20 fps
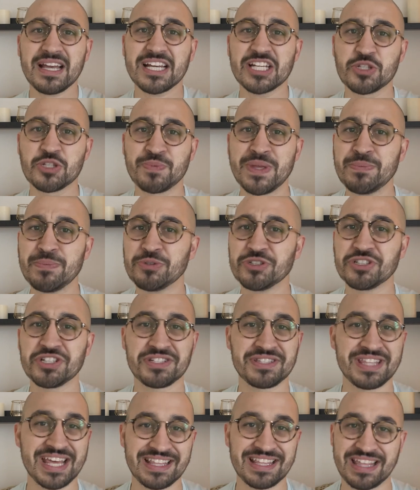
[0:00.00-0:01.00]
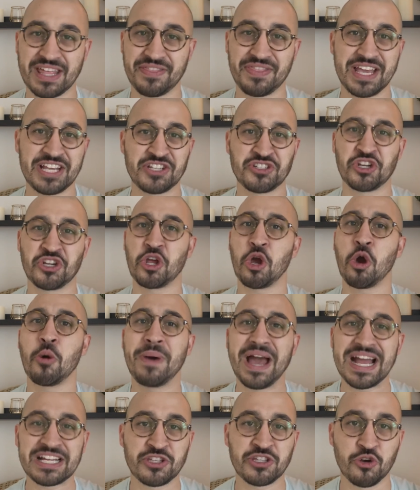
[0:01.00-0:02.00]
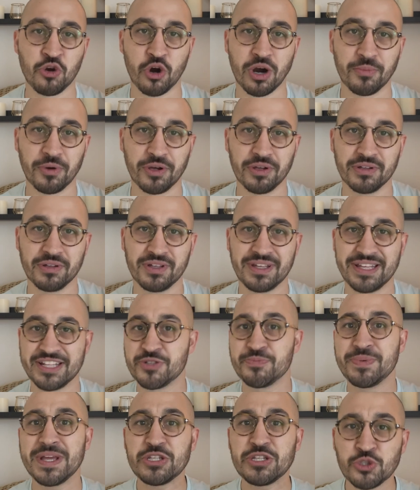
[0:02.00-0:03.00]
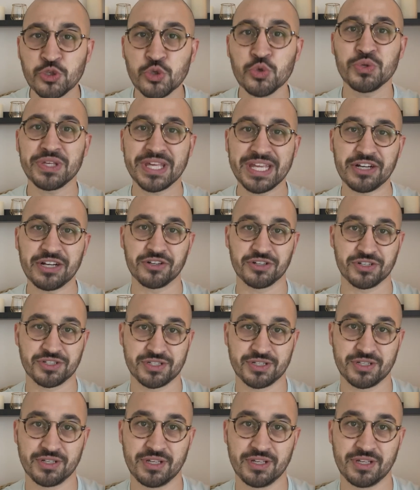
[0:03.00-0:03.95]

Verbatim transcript: is people just think that things are gonna go back to normal. It's been two years.